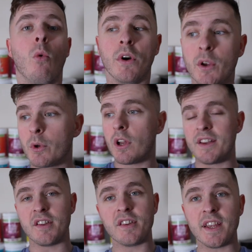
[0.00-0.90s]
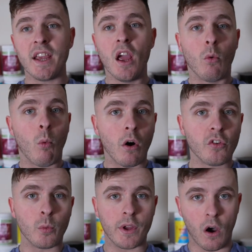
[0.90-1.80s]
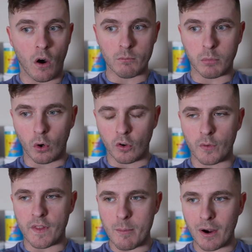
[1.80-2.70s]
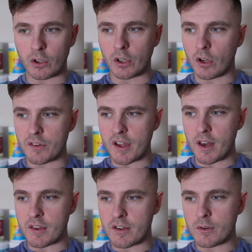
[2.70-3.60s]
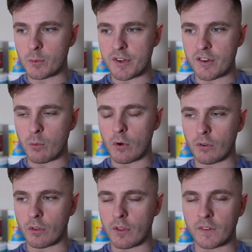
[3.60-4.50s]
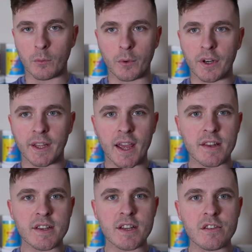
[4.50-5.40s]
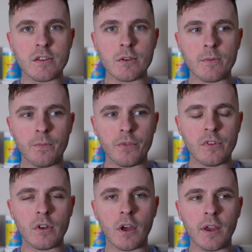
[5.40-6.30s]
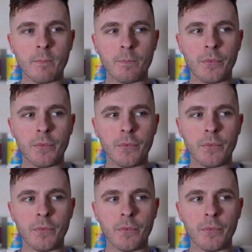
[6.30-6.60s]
what you would like to see whilst we are on pause with the America content, which is one thing that we're going to get into today.